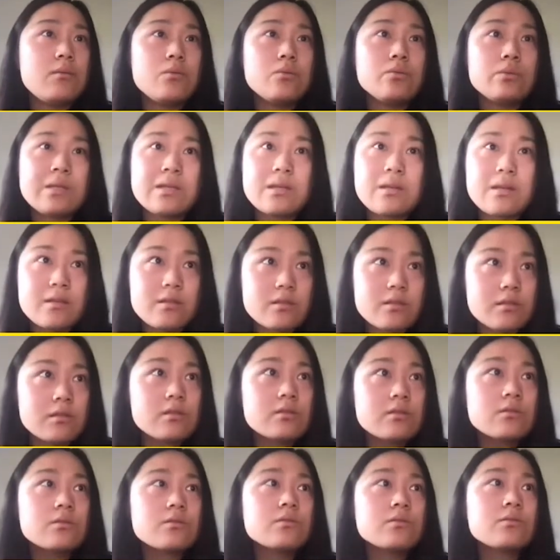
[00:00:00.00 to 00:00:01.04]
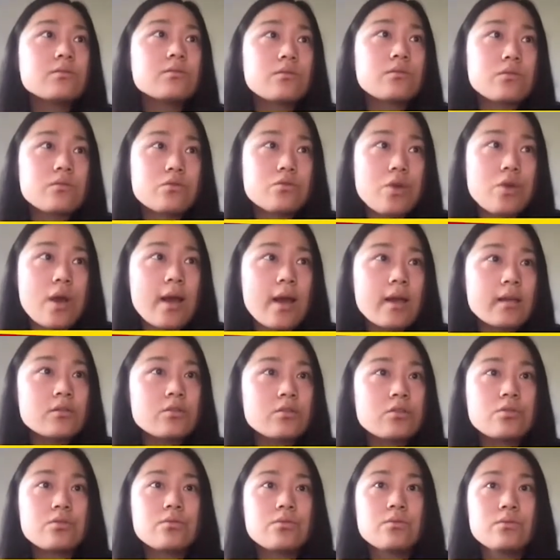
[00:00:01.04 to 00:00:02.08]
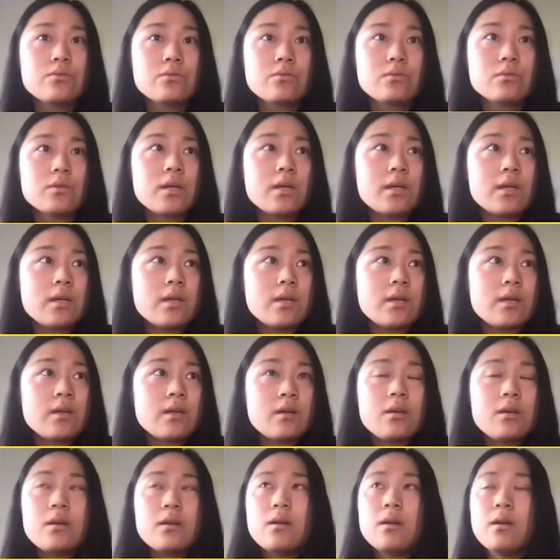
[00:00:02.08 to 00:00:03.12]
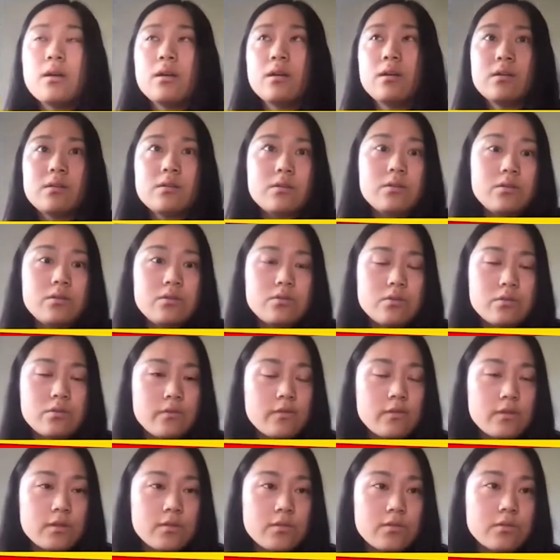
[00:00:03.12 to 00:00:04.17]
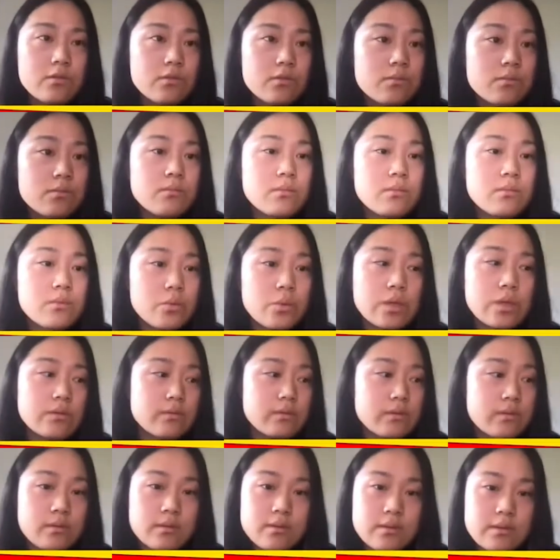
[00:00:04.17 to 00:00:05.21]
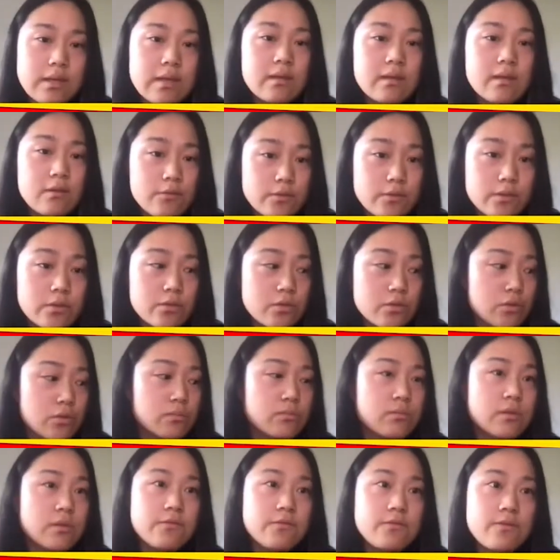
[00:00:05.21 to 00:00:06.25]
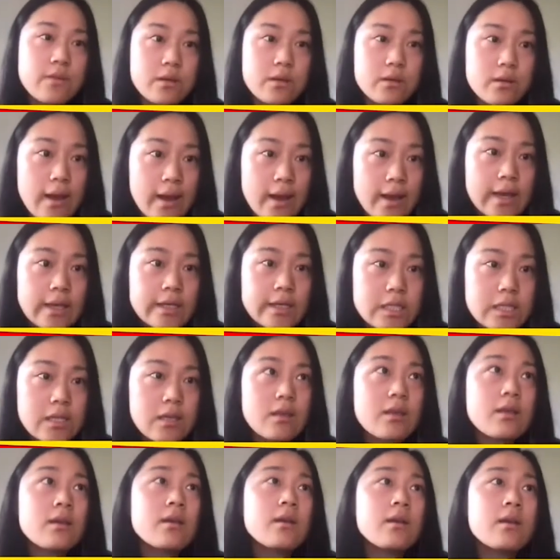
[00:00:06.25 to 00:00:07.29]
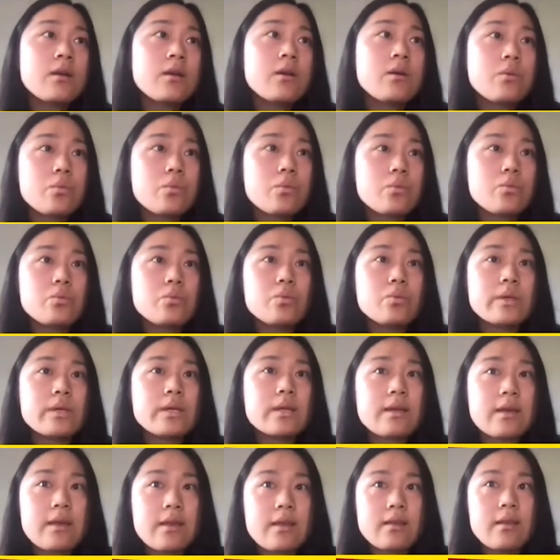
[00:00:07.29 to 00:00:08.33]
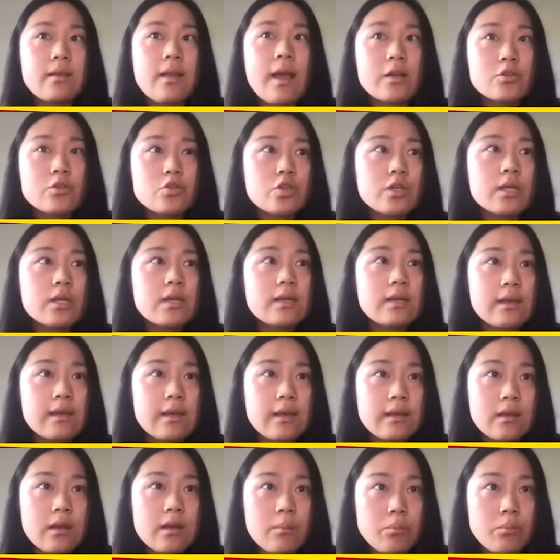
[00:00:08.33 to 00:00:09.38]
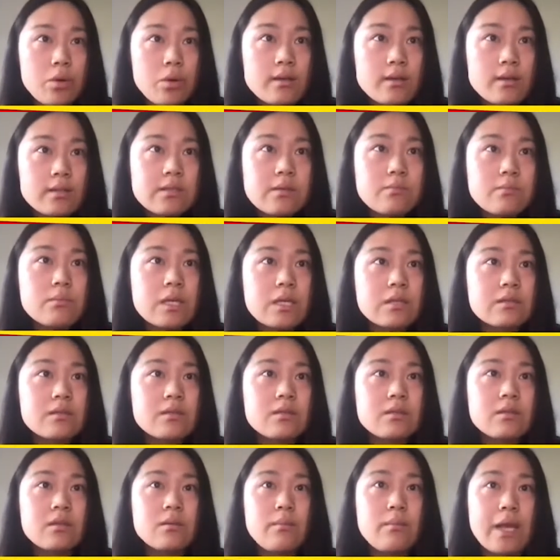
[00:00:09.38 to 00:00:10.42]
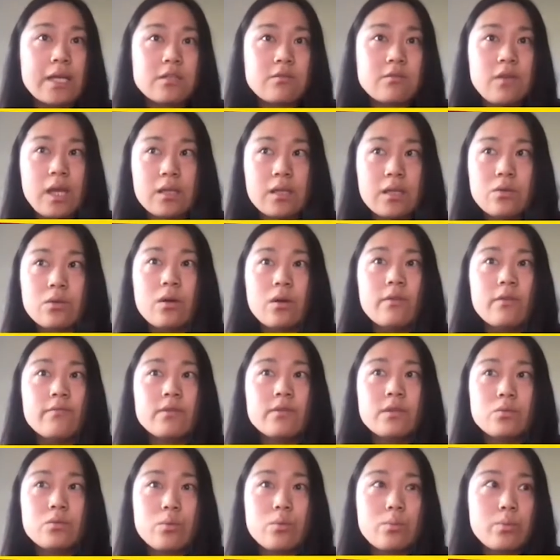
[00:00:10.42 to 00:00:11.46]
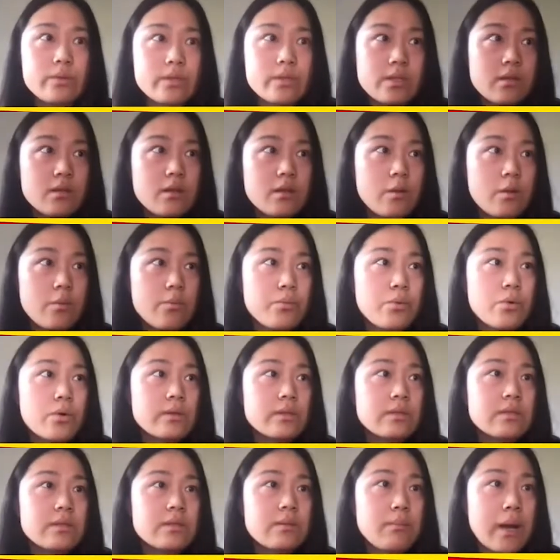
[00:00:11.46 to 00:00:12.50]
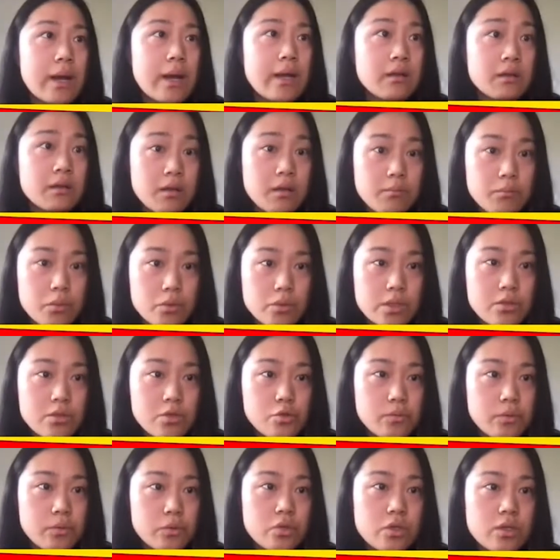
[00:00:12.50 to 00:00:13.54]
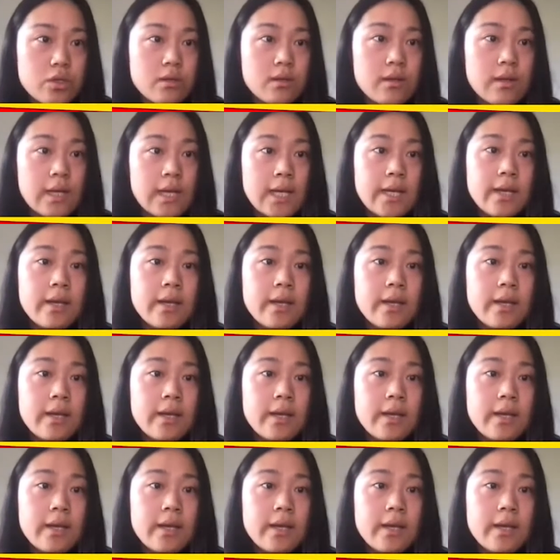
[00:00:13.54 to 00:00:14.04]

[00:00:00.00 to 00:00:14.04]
we can still try to sort of assume, well, assume if they're IID, we can actually approximate the max value of the representative points by a Gumbel distribution.